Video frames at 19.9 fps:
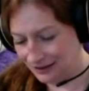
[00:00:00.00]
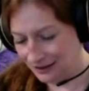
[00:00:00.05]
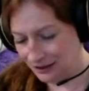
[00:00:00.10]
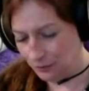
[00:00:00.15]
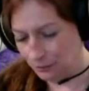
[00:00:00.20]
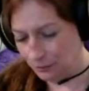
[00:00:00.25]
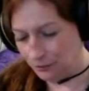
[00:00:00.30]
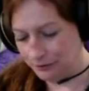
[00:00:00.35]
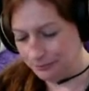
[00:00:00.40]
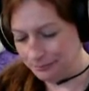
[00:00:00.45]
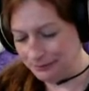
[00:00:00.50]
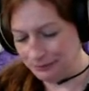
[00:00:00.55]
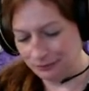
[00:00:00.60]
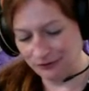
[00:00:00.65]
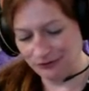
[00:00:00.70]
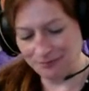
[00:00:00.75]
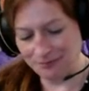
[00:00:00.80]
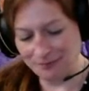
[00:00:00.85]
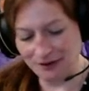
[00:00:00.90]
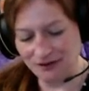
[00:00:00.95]
would be
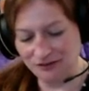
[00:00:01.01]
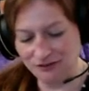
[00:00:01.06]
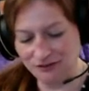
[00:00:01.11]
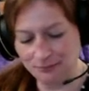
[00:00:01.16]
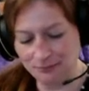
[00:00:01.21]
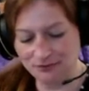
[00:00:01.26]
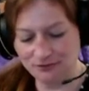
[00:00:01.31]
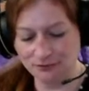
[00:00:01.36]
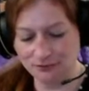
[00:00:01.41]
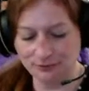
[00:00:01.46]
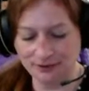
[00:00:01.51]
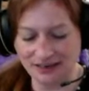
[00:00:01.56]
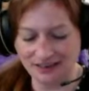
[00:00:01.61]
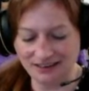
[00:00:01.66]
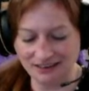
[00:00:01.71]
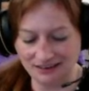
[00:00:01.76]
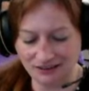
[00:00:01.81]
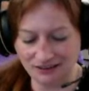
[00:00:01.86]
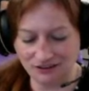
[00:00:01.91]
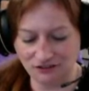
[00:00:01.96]
responsible for
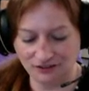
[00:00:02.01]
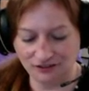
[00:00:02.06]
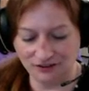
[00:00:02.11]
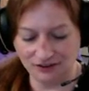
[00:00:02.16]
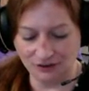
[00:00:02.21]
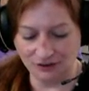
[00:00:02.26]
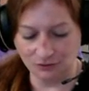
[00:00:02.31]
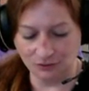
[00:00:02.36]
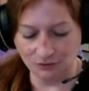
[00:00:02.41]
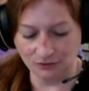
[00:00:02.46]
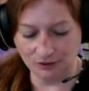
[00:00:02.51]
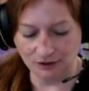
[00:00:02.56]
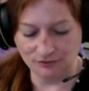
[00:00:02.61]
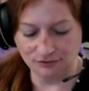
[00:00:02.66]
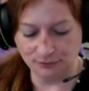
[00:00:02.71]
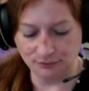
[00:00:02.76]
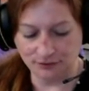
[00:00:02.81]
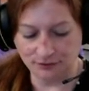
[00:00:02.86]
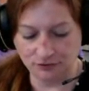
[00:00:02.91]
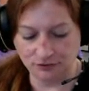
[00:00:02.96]
regulation of
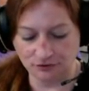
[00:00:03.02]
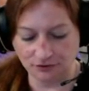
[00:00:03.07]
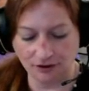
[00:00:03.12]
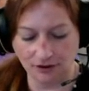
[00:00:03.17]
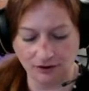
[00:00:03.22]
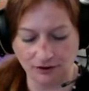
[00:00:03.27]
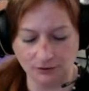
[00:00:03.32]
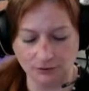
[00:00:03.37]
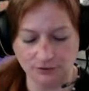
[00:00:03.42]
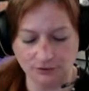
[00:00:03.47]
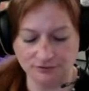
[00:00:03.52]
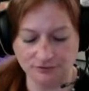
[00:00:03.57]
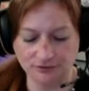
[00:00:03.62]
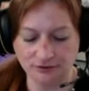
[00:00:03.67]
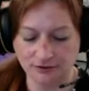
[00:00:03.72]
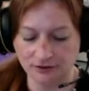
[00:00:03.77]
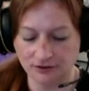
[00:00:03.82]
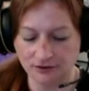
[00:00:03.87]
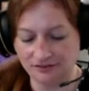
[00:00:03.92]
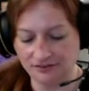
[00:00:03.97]
withdrawal of
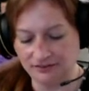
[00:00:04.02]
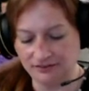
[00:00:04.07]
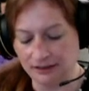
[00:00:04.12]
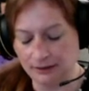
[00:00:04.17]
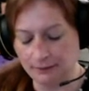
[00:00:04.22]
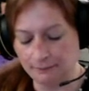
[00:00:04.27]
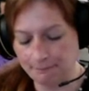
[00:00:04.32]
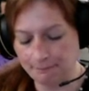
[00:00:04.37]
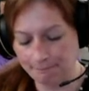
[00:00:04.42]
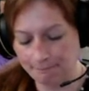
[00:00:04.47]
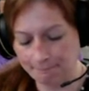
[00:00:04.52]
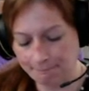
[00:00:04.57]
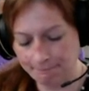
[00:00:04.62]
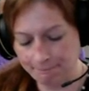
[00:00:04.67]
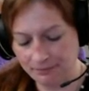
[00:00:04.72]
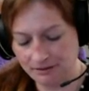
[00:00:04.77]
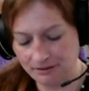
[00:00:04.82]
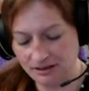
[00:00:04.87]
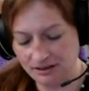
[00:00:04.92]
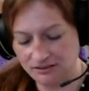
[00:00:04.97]
currency.
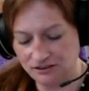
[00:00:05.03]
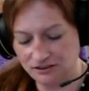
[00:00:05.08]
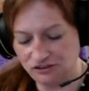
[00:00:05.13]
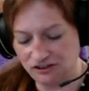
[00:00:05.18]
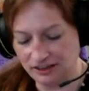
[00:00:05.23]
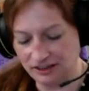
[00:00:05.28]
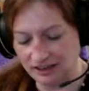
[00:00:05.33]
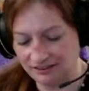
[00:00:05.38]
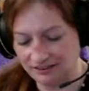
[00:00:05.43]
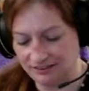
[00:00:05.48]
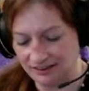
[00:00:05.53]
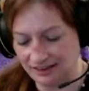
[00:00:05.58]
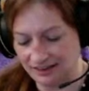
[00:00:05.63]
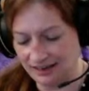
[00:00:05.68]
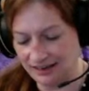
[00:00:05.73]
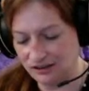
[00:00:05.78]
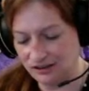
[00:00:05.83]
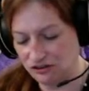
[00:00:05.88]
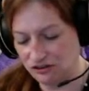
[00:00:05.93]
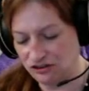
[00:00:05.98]
The
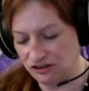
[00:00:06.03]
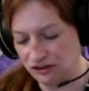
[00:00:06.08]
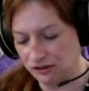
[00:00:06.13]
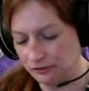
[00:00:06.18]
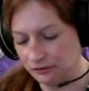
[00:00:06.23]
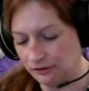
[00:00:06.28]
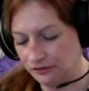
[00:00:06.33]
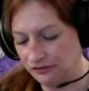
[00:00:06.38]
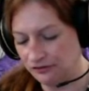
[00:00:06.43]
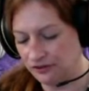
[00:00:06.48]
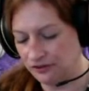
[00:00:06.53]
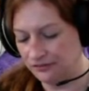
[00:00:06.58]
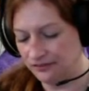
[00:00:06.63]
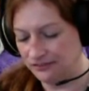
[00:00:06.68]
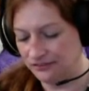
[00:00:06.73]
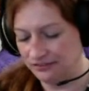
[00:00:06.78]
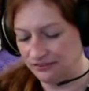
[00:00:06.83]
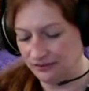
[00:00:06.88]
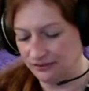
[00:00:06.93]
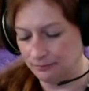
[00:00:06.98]
GSA, General
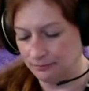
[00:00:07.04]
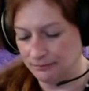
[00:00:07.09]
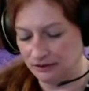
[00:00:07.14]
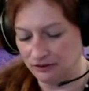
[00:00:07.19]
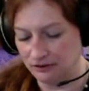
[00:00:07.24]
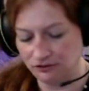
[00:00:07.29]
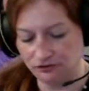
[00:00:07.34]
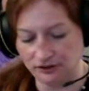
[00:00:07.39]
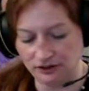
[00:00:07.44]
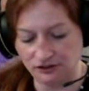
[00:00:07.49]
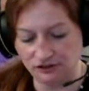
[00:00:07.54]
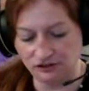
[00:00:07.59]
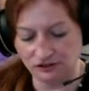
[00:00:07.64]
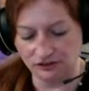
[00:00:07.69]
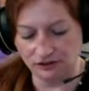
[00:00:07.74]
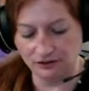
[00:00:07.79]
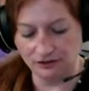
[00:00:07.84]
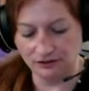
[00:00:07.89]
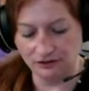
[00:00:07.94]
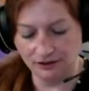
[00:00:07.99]
Services
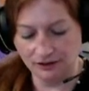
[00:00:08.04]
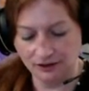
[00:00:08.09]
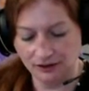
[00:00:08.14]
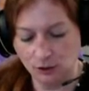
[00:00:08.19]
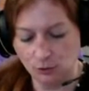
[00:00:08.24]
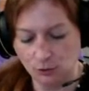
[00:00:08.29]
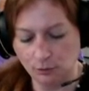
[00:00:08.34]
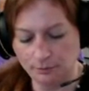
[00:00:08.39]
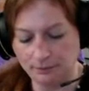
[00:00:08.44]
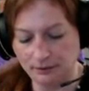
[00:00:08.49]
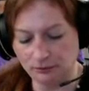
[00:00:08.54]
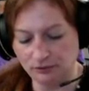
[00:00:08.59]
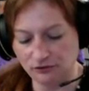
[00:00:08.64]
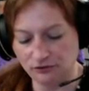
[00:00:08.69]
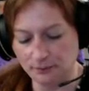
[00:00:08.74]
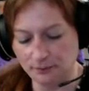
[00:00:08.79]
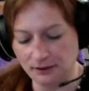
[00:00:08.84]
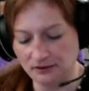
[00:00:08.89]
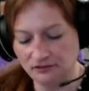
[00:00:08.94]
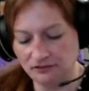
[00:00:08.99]
Administration, would be
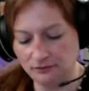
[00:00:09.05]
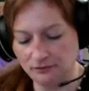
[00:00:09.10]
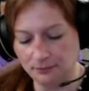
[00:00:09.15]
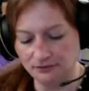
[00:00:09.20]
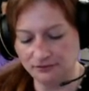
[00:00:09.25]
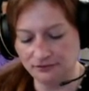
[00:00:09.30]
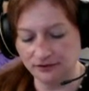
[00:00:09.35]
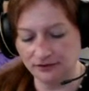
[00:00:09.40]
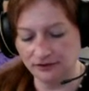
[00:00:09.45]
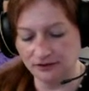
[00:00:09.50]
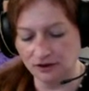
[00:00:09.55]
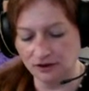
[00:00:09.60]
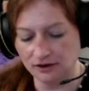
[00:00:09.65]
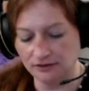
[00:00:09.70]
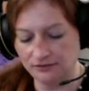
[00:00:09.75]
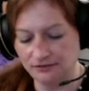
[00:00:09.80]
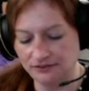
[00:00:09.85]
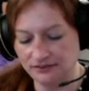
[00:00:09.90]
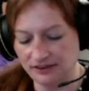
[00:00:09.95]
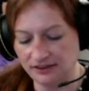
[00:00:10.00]
responsible for the
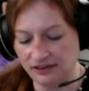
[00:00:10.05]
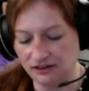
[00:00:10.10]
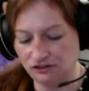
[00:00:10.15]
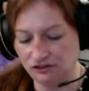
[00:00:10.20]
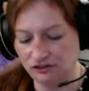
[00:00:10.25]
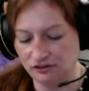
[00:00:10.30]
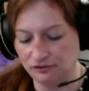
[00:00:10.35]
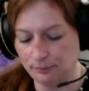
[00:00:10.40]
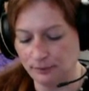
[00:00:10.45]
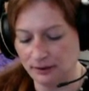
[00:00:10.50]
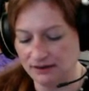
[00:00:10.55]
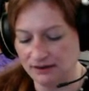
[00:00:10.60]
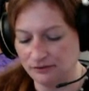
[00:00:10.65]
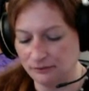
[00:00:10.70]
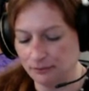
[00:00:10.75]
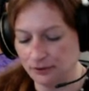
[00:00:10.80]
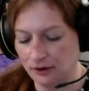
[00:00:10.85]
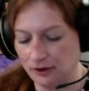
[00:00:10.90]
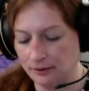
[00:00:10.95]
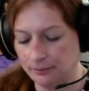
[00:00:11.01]
confiscation of
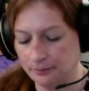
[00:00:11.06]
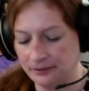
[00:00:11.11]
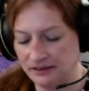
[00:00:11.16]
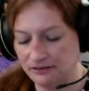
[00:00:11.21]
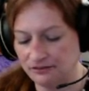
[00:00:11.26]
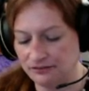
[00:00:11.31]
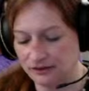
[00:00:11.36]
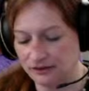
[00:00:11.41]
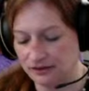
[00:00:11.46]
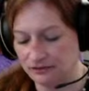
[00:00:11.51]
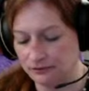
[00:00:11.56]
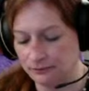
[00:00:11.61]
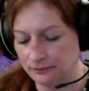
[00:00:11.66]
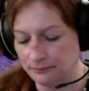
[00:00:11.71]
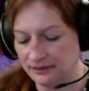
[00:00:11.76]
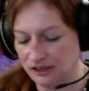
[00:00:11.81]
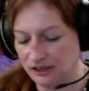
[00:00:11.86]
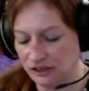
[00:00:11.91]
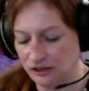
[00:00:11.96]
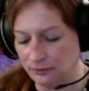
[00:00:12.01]
private property for
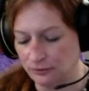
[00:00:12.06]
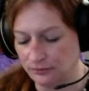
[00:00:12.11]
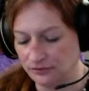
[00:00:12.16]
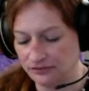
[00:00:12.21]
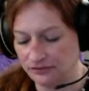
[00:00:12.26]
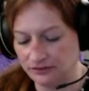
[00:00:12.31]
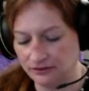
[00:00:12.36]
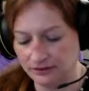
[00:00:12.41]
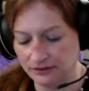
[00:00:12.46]
government use.